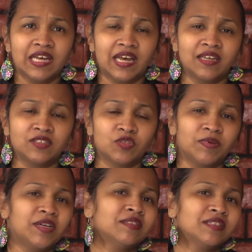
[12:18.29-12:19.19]
and so
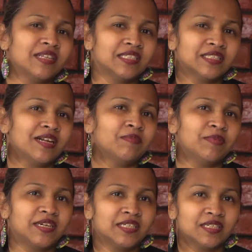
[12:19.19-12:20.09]
because of that child
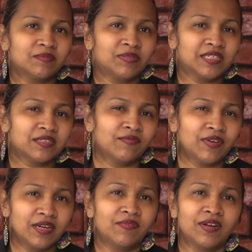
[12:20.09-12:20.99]
protection plays a
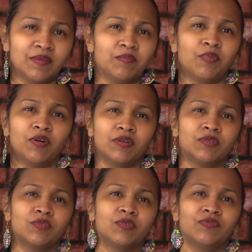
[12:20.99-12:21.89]
very very important
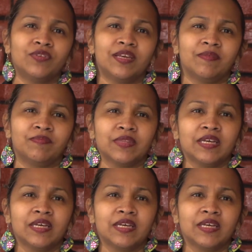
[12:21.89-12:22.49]
role for them